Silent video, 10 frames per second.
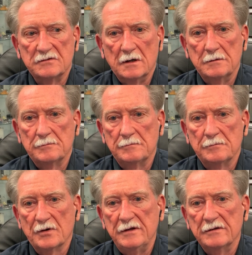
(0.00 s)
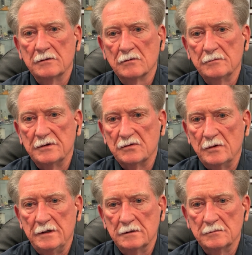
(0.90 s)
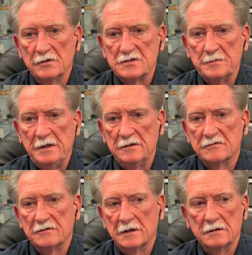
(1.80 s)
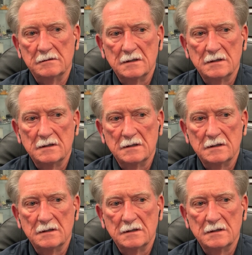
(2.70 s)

got breathing room between them, which means that,